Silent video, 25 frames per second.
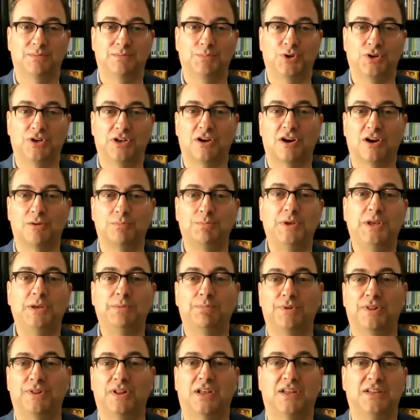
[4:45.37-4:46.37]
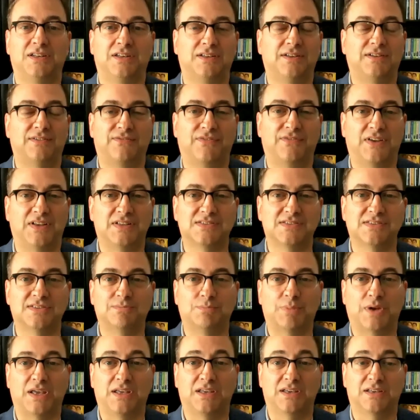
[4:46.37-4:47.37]
putting our people on the
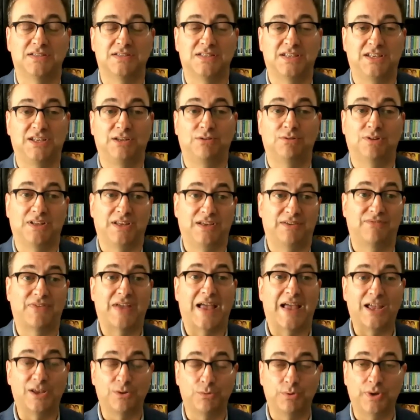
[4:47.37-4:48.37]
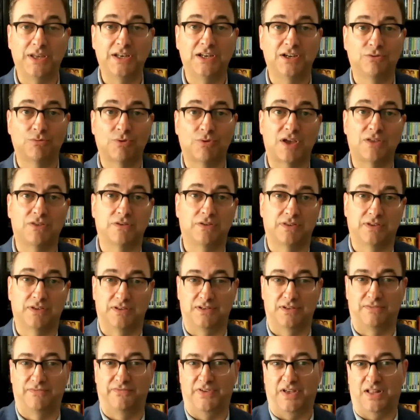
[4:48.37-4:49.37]
defensive by continually evaluating rather
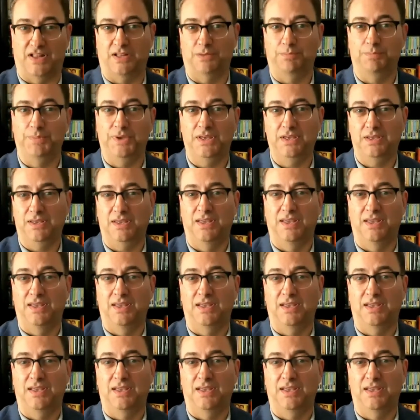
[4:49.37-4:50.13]
than developing,